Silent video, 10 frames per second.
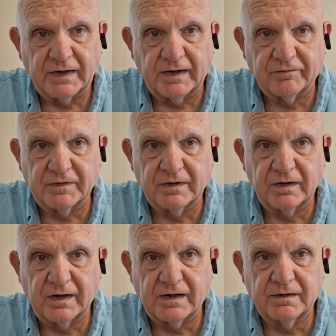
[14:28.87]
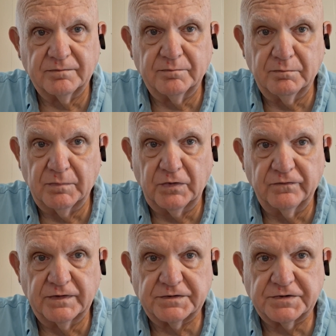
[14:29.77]
I've done a lot of
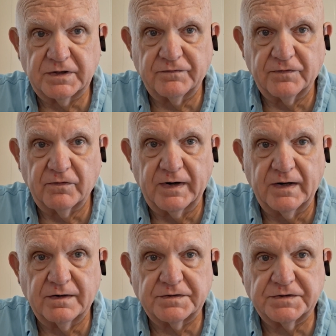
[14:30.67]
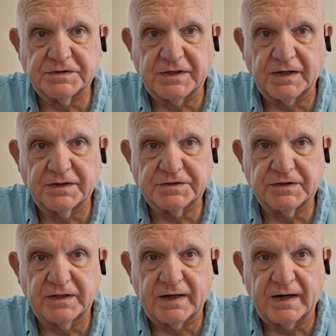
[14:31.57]
moving stuff around since I
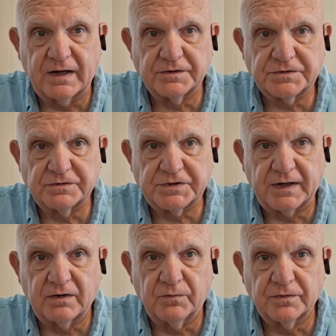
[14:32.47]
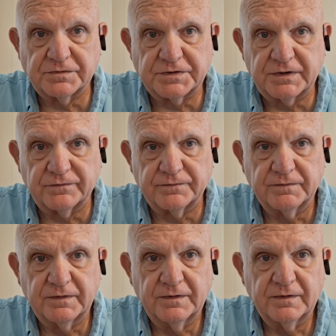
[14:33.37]
listed the house because I don't want stuff
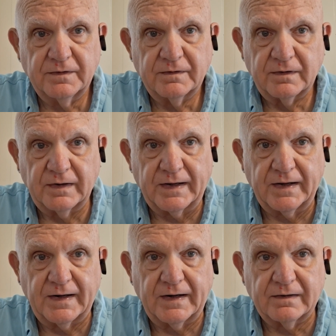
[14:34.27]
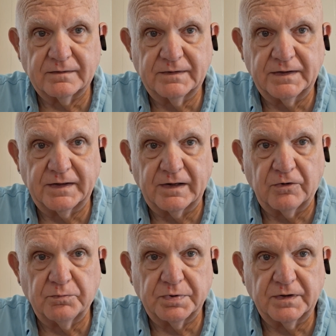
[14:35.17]
laying out in the
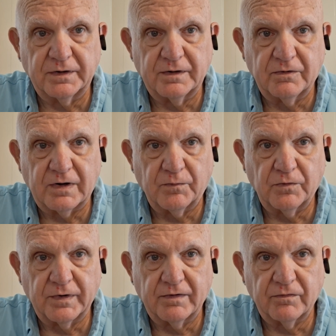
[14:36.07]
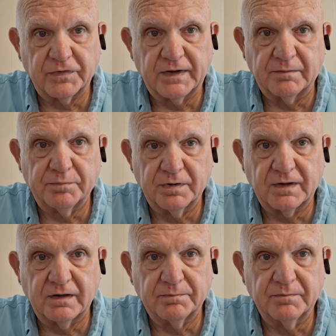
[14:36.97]
open. You know, I want everything put
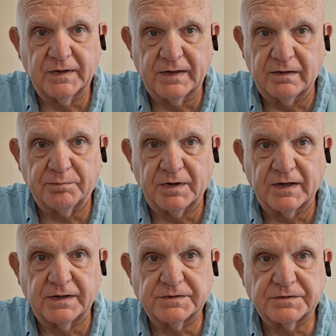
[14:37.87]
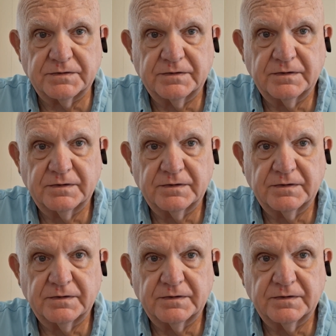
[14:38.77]
up in a place